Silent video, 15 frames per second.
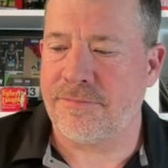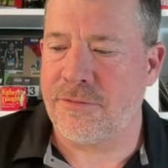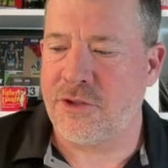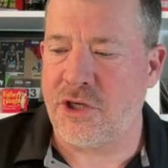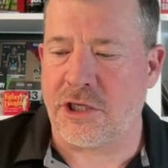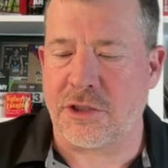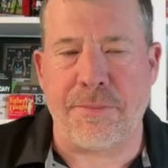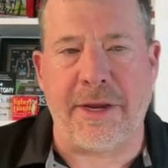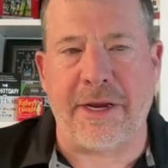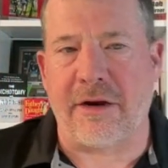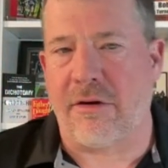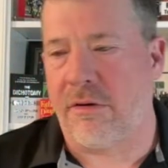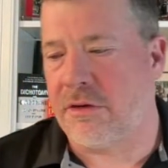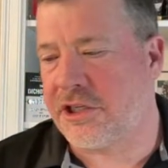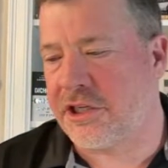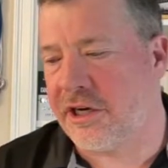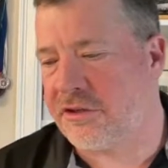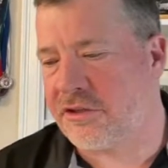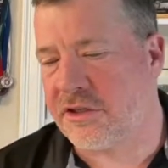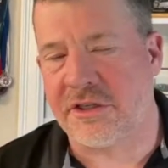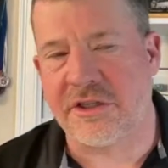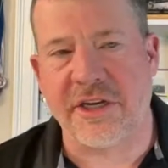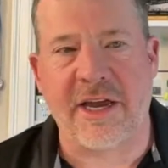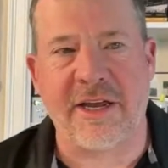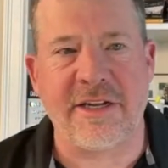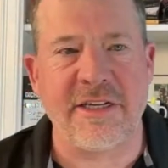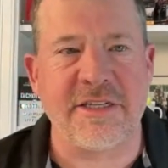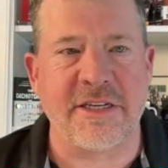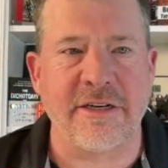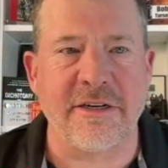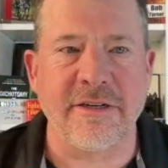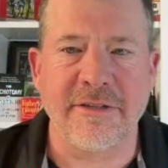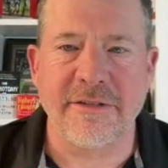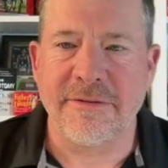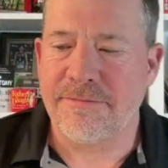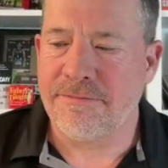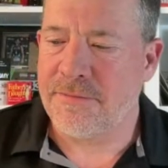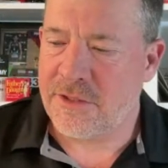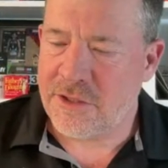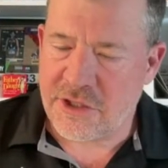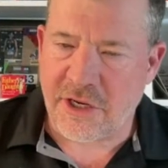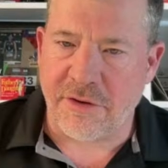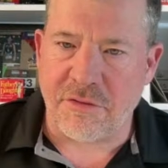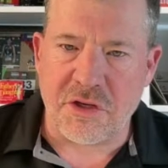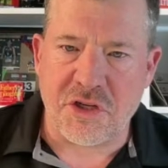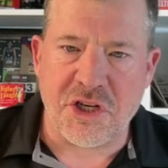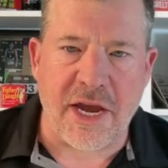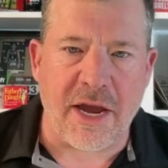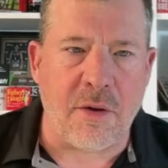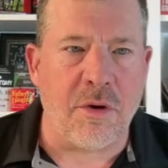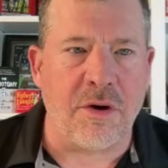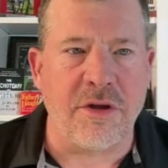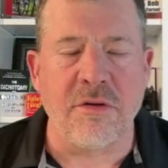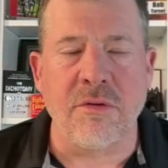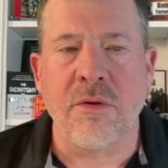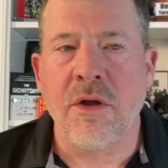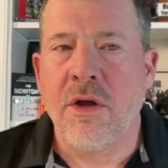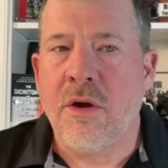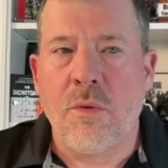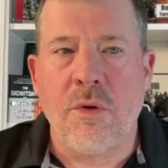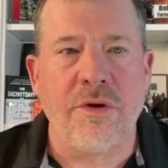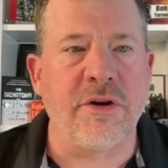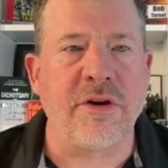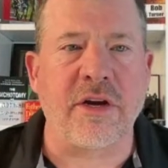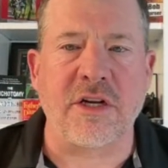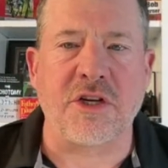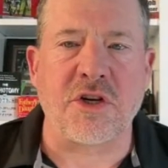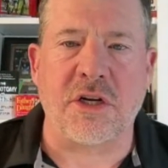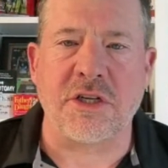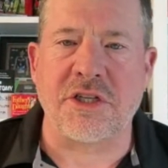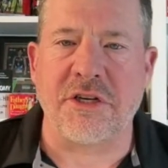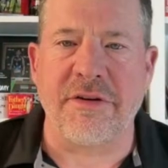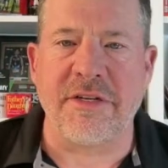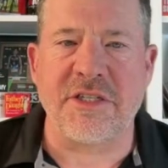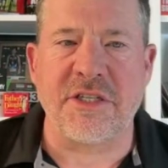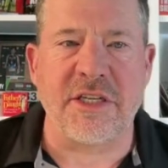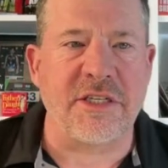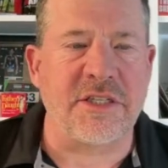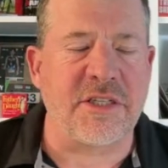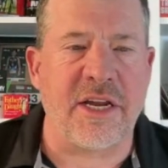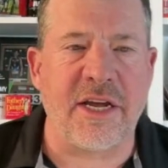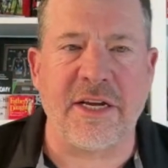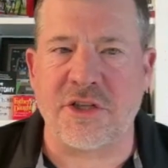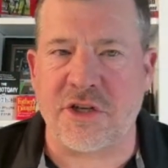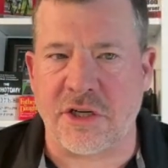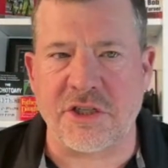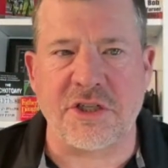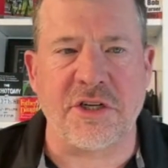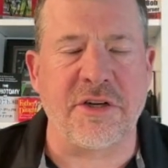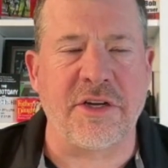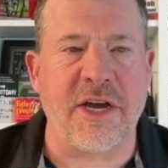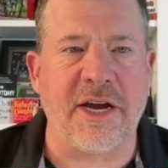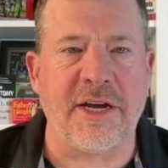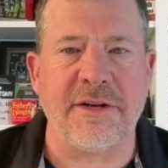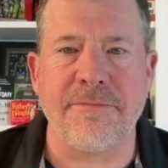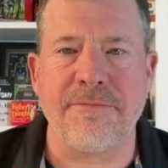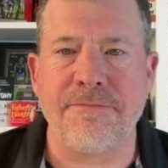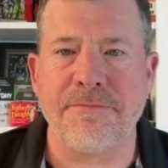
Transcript: Josh Baker always shares in the chat. He's here. Share in the chat where you're going to trust your instincts today. Trust your gut.